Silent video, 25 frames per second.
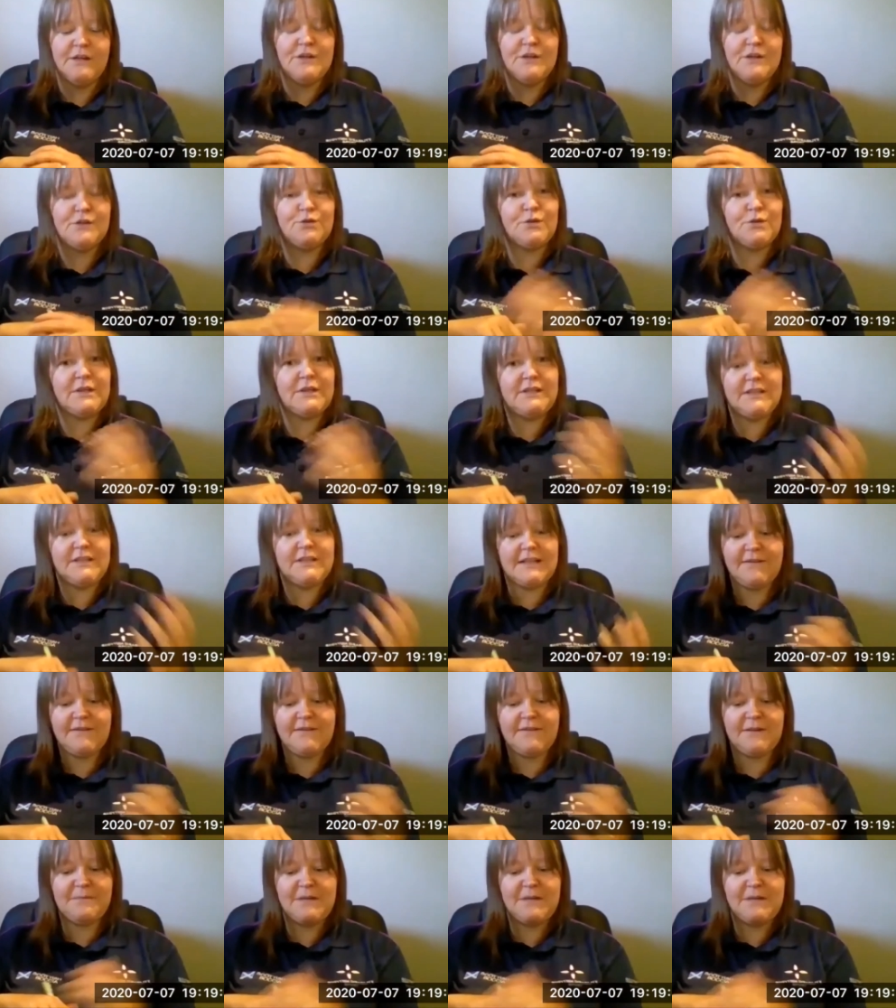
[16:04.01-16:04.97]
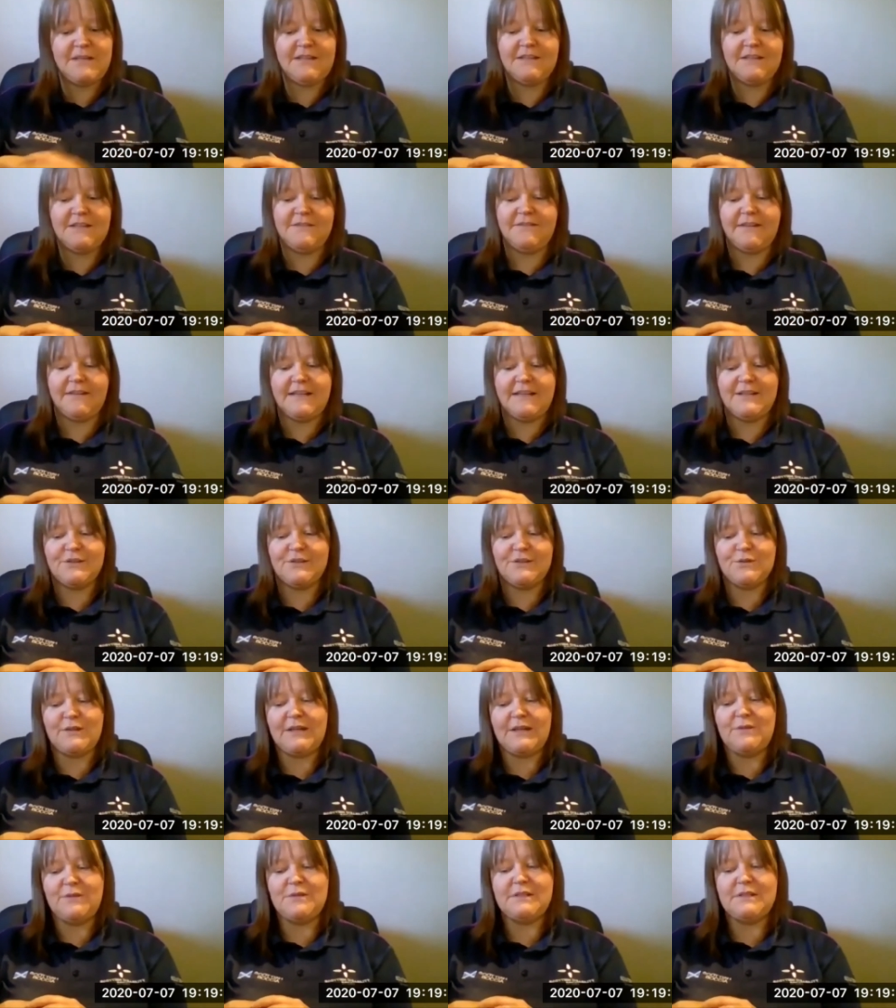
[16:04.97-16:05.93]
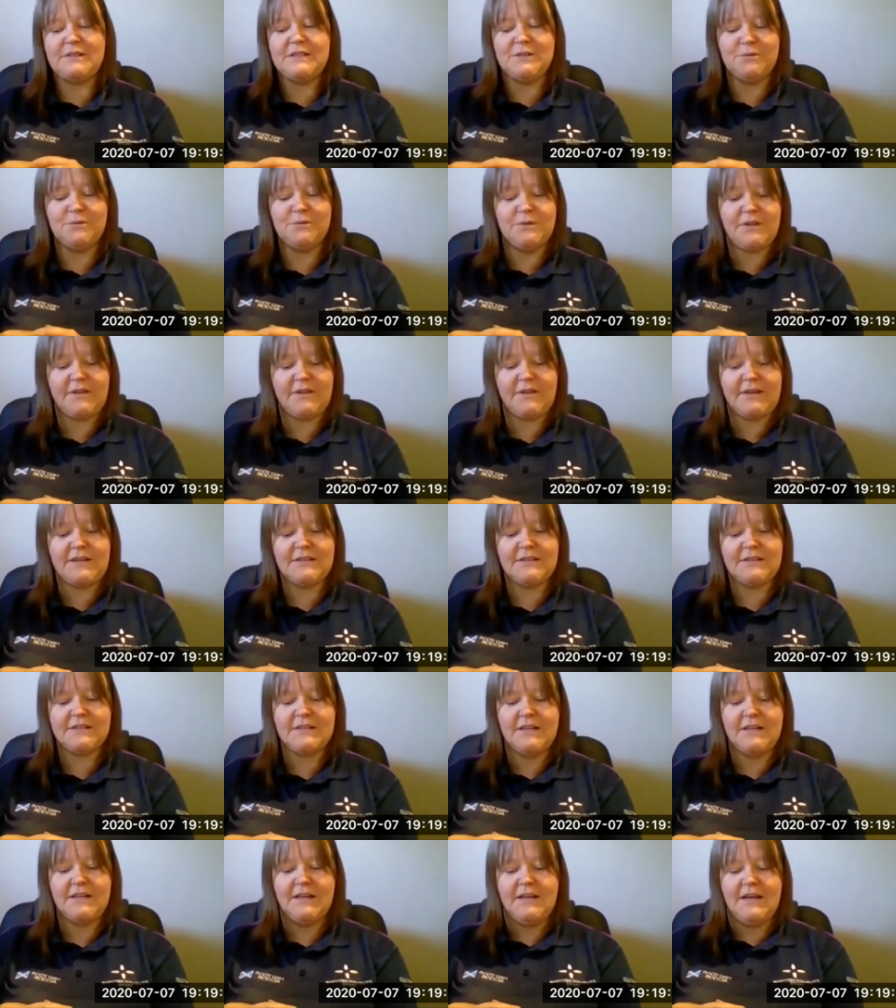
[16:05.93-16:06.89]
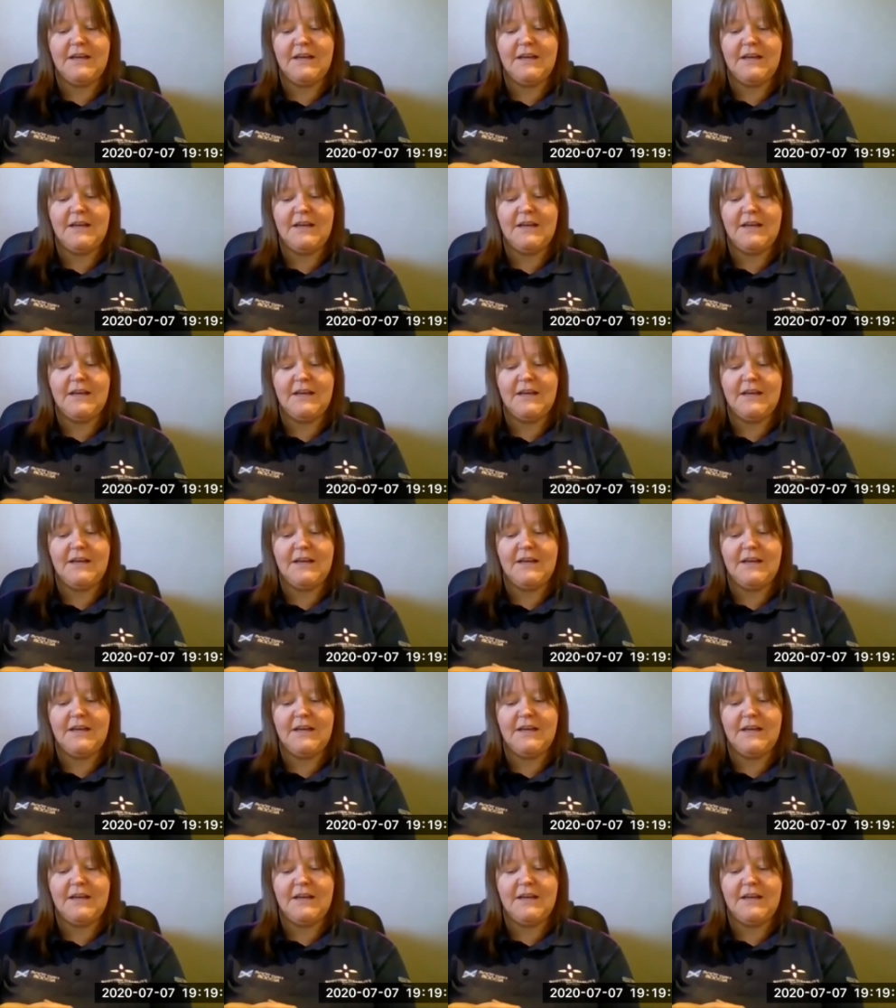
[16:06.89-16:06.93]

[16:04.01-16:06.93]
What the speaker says: So can you give him any advice on how to deal with this